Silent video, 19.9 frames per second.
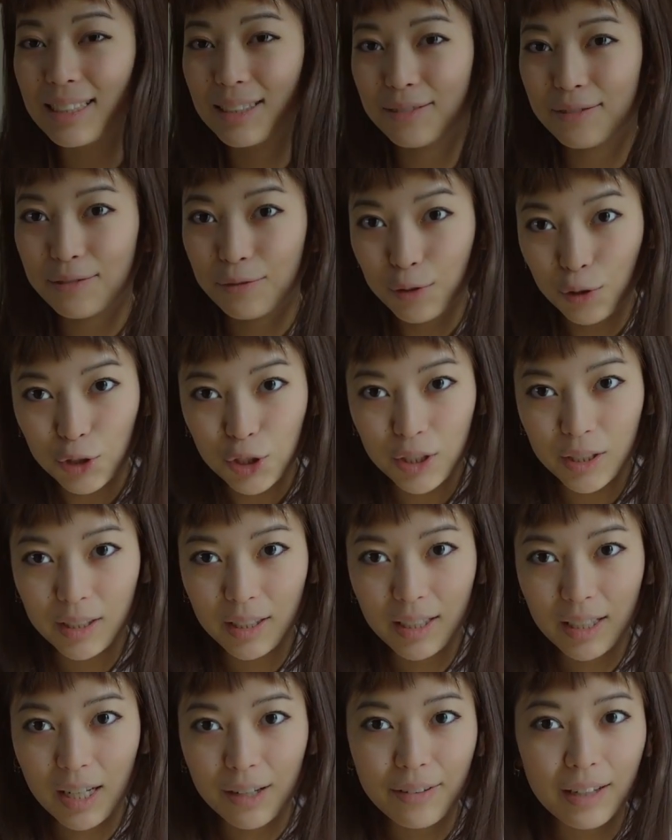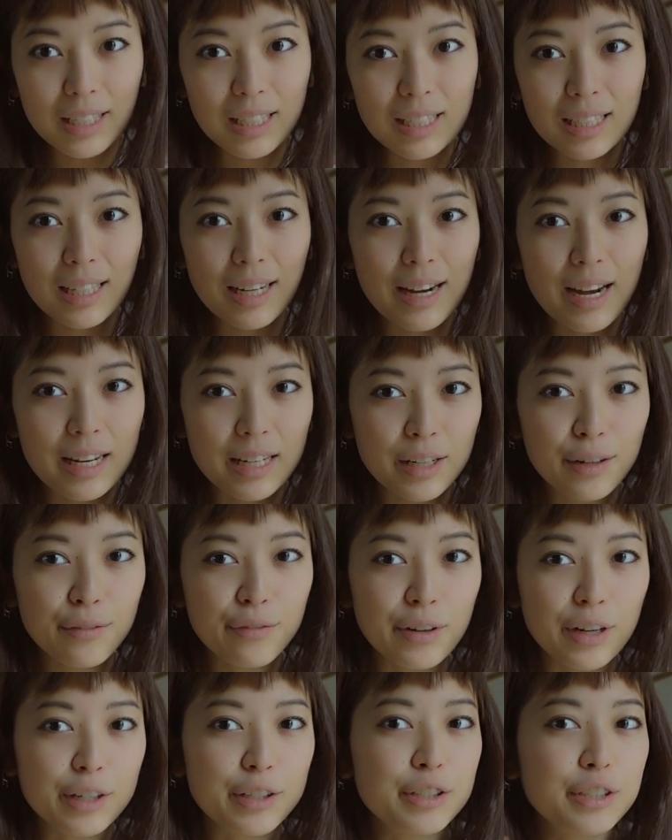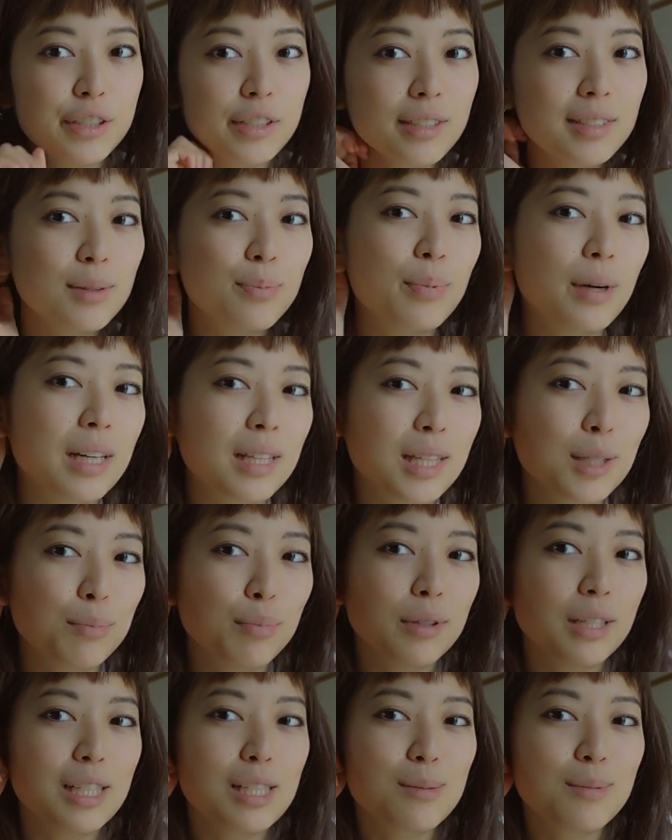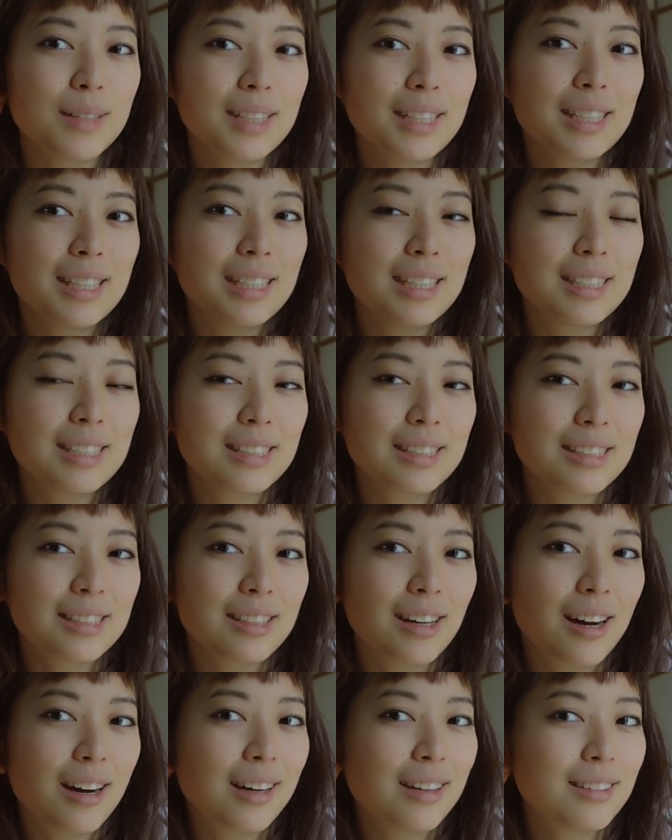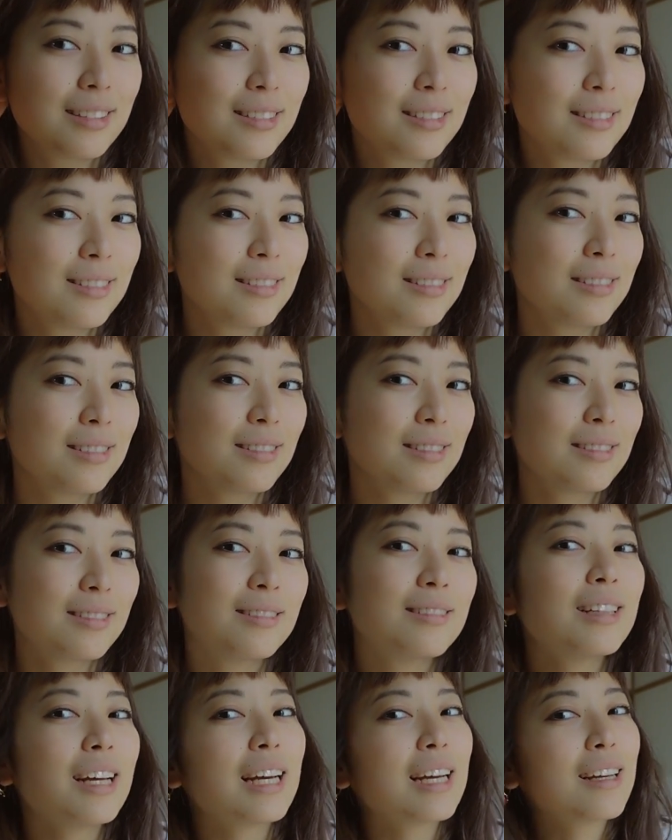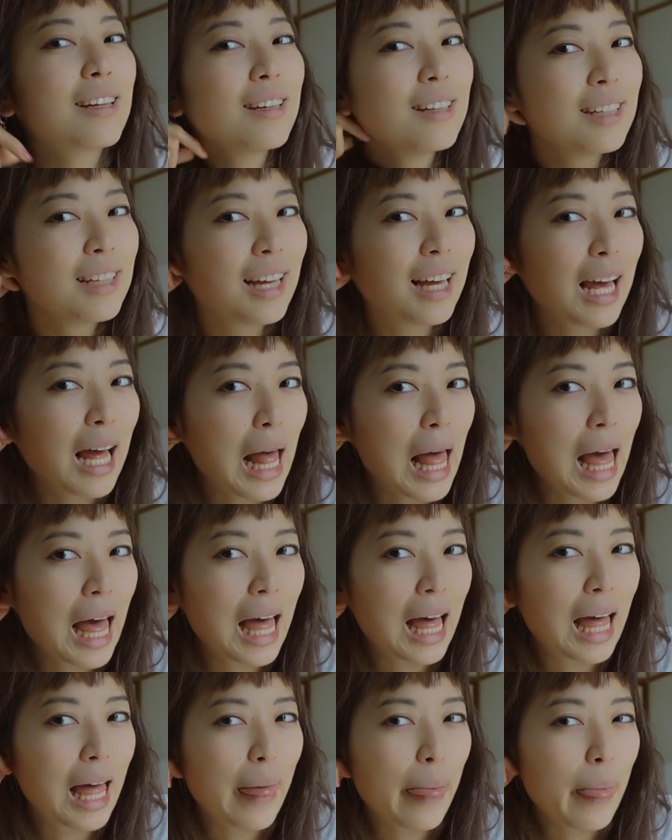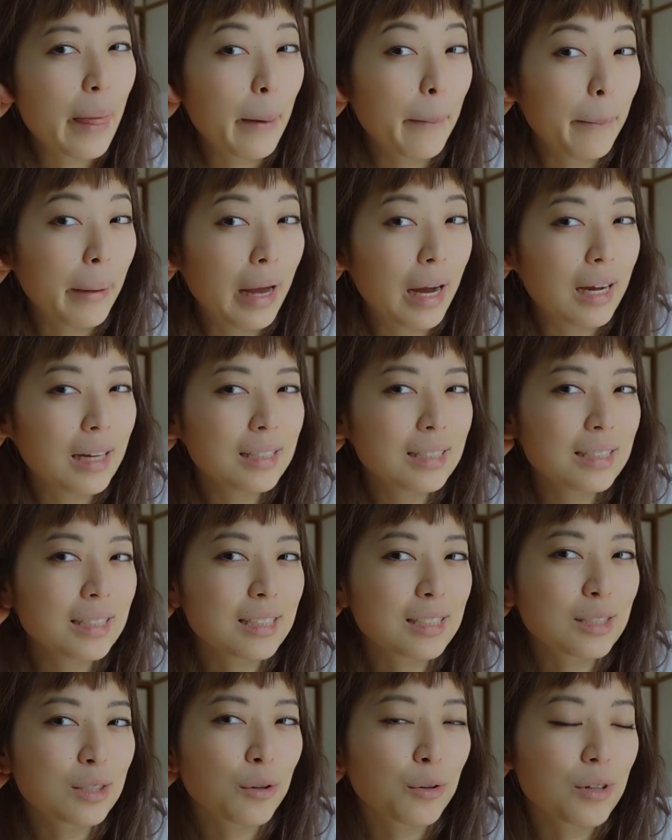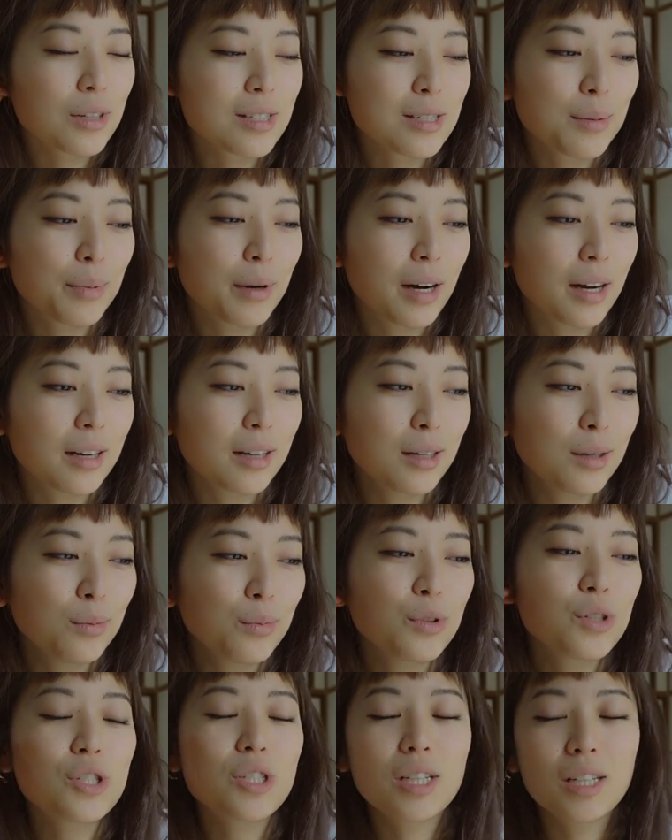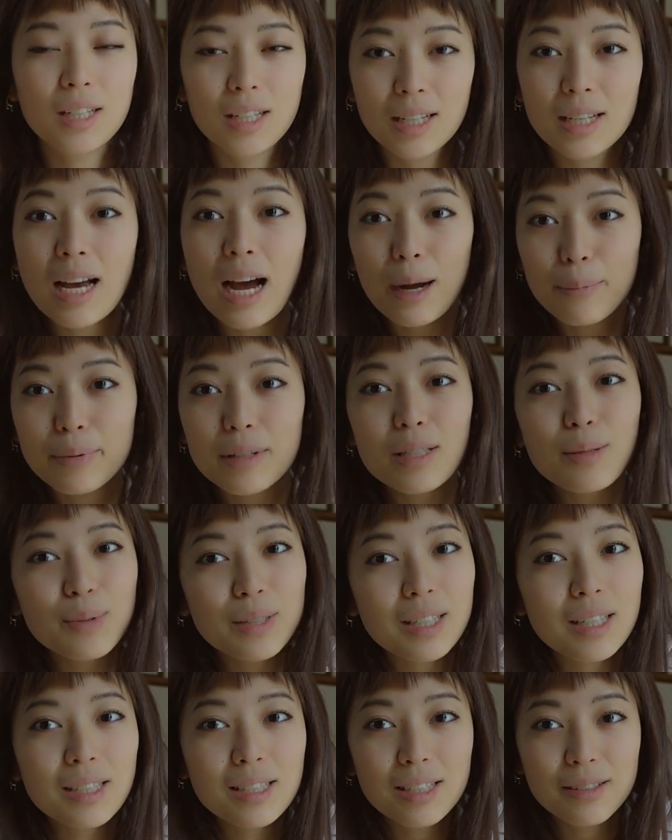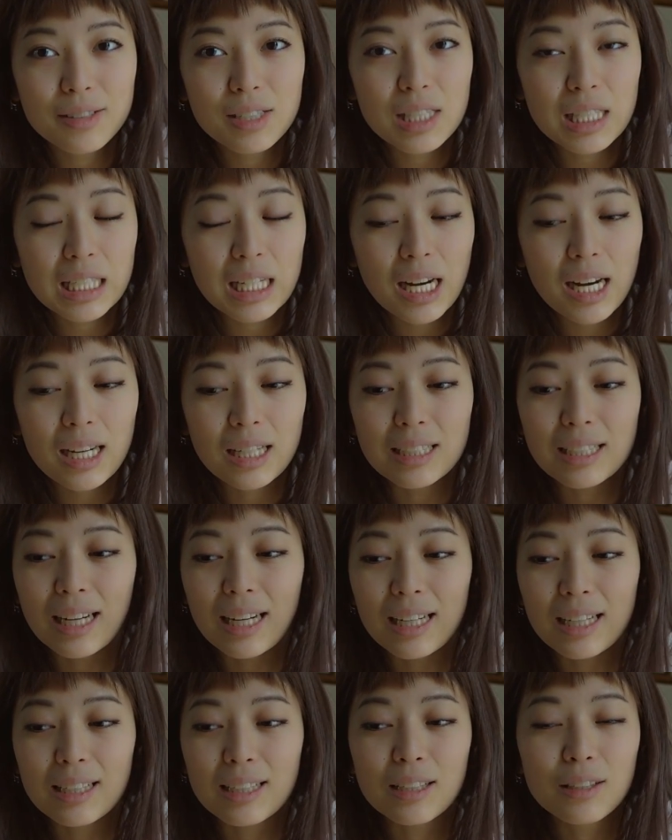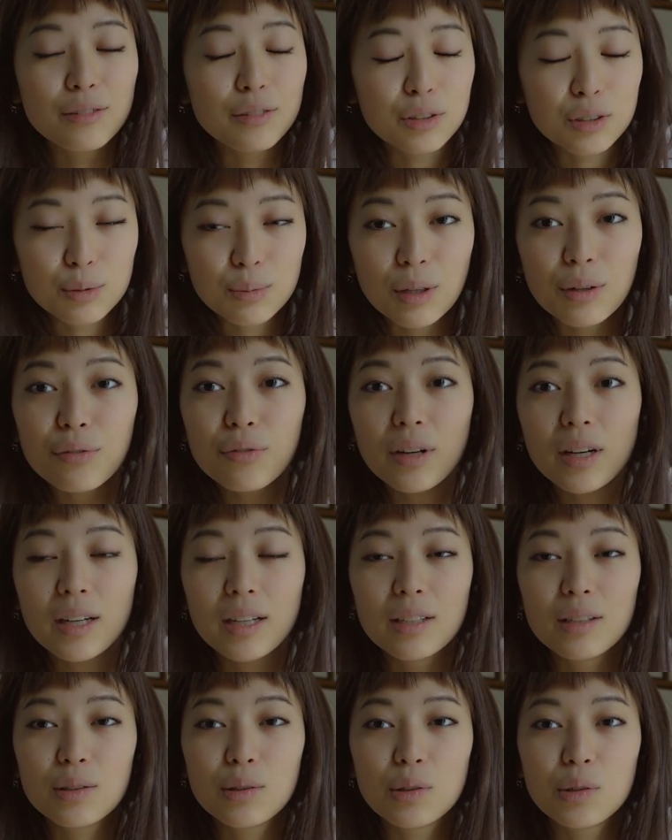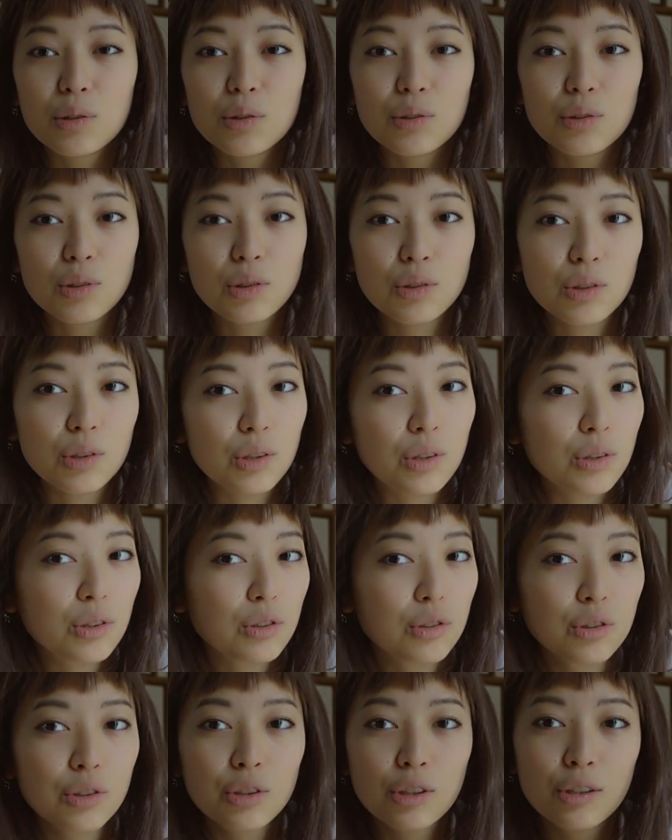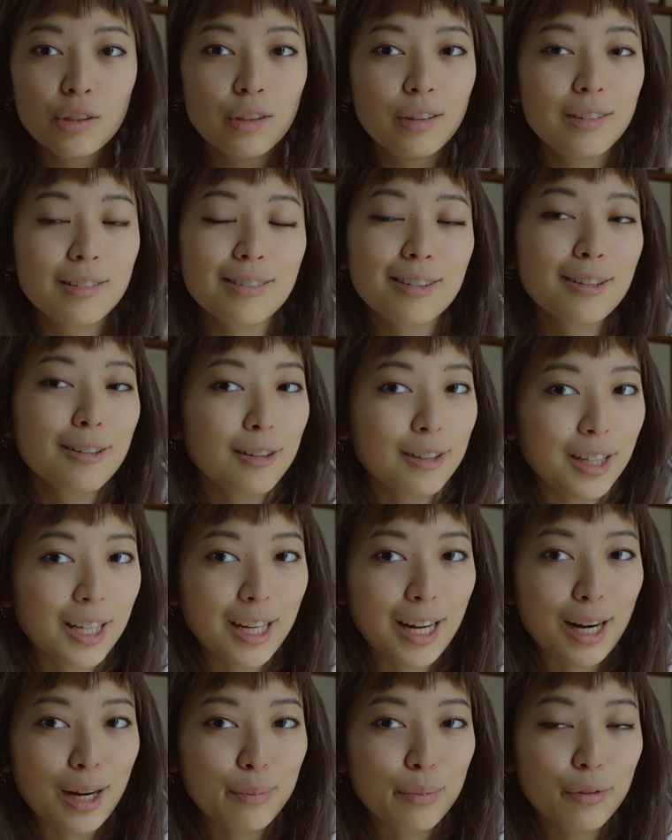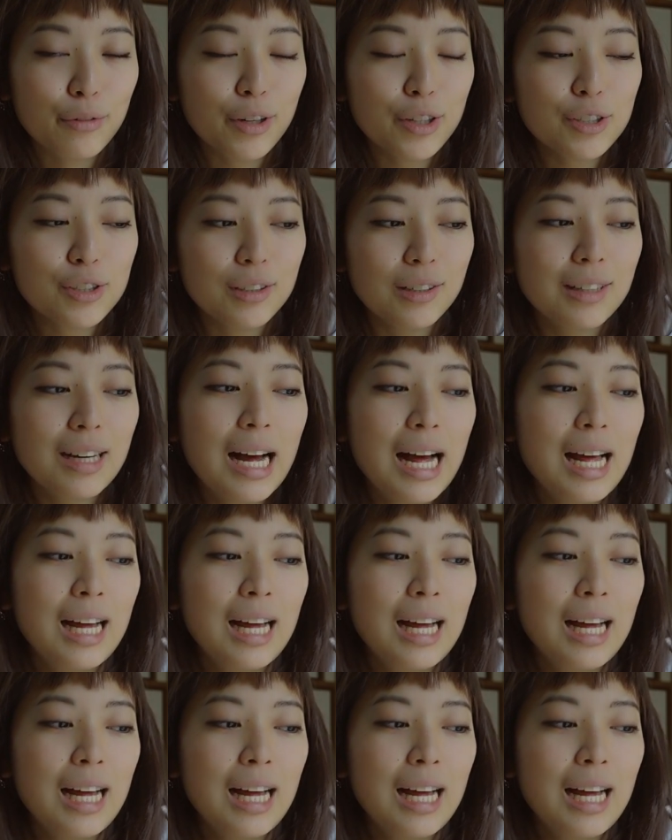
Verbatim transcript: Fortunately enough, I didn't get any infections, but the placement is not like the best. It's towards the bottom, which it happens because it was a gun and it was my friend who, you know, is clearly not a professional.